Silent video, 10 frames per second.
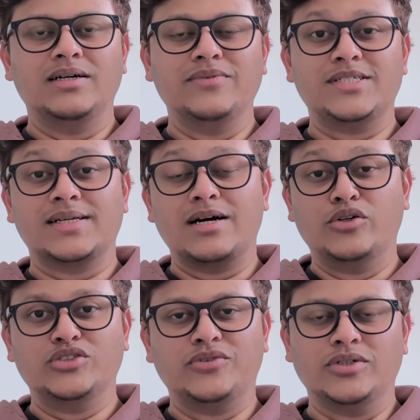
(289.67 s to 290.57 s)
which
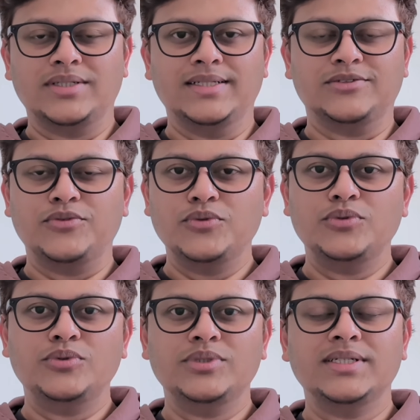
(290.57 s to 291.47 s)
accounts for his
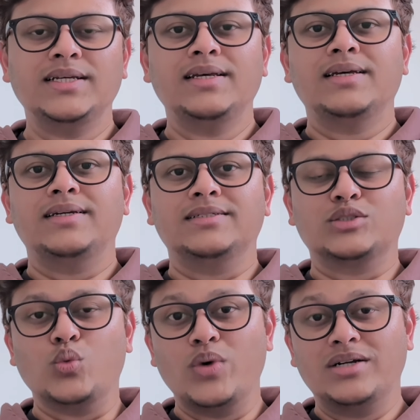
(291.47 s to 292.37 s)
food,
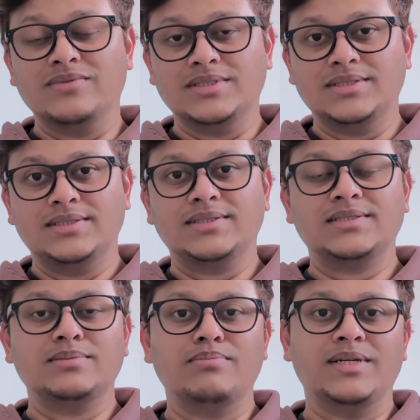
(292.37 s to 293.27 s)
his vet
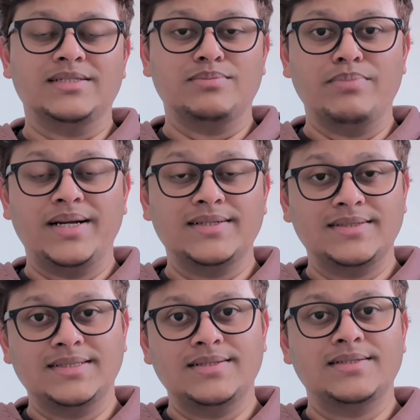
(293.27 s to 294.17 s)
visits, his
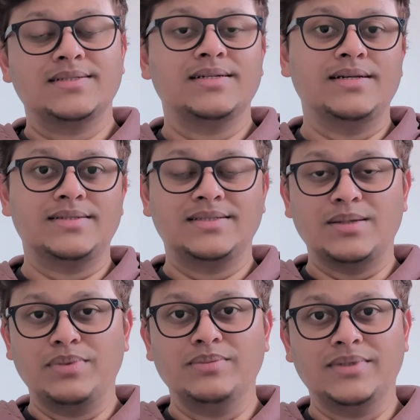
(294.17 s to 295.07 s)
medicines, his
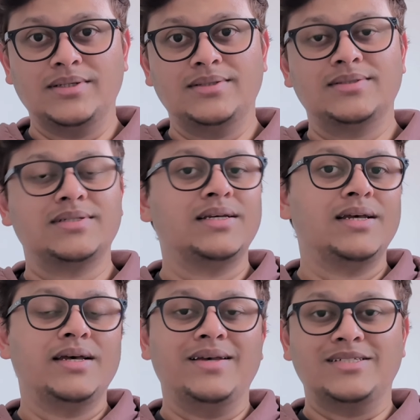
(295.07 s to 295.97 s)
supplements,
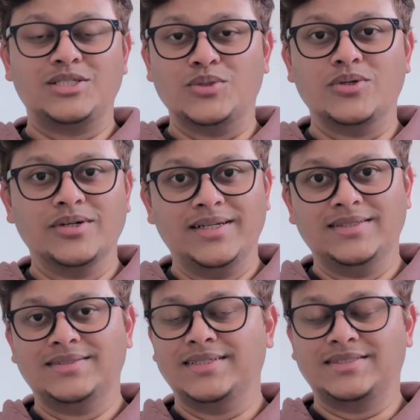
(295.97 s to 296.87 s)
his
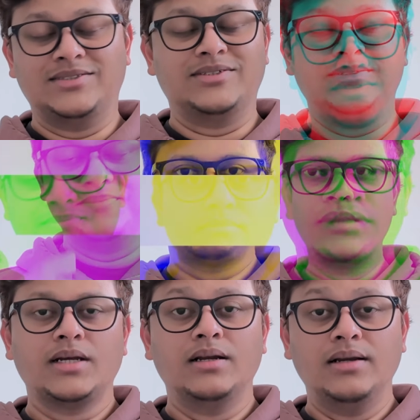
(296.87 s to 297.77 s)
toys, etc.
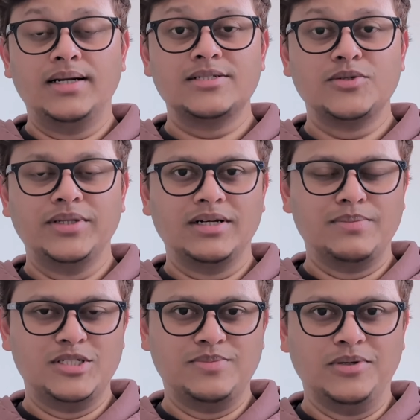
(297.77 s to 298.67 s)
Let us know in the
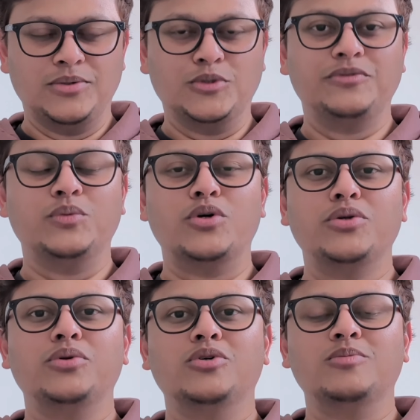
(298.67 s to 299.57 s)
comments below if you want
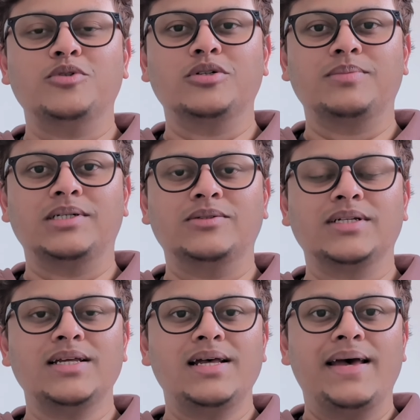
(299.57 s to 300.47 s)
to know more
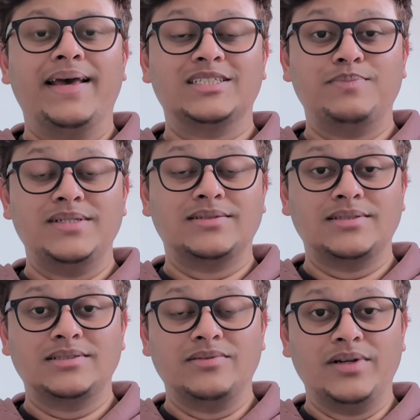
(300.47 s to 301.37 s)
about
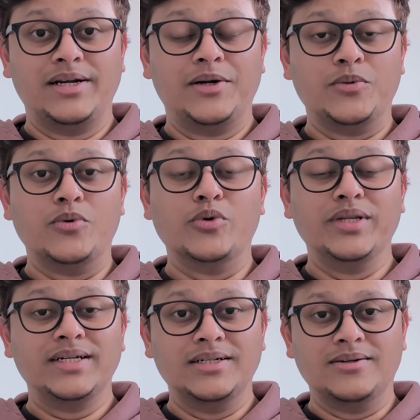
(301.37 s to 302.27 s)
expenses related to
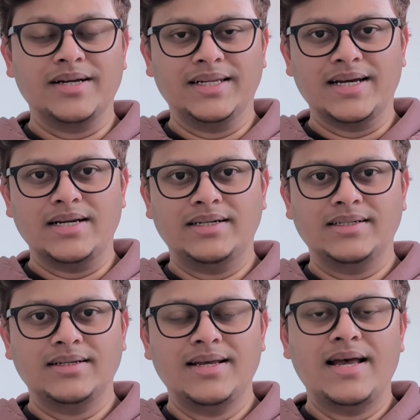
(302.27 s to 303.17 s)
owning a dog in
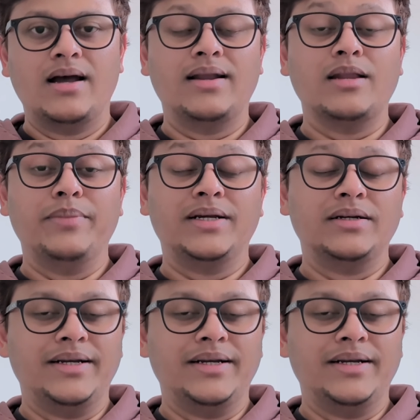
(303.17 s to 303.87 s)
Canada, and I'll make a